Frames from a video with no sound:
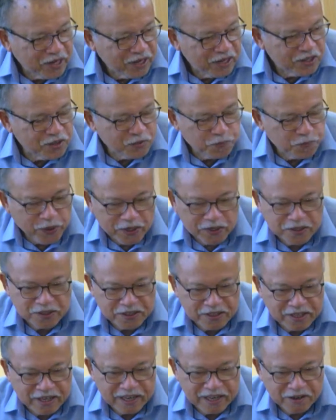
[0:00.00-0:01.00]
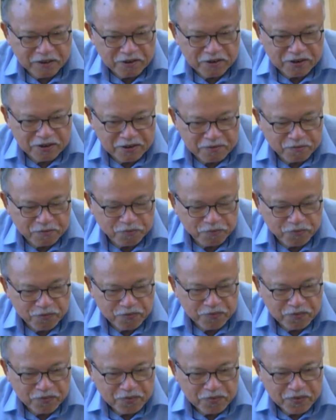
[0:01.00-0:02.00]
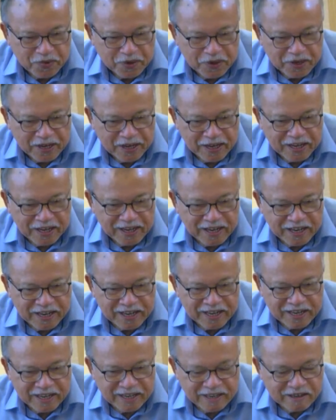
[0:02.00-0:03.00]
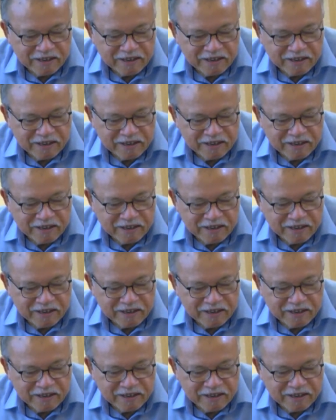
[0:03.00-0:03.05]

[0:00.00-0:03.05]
spears cannot uh,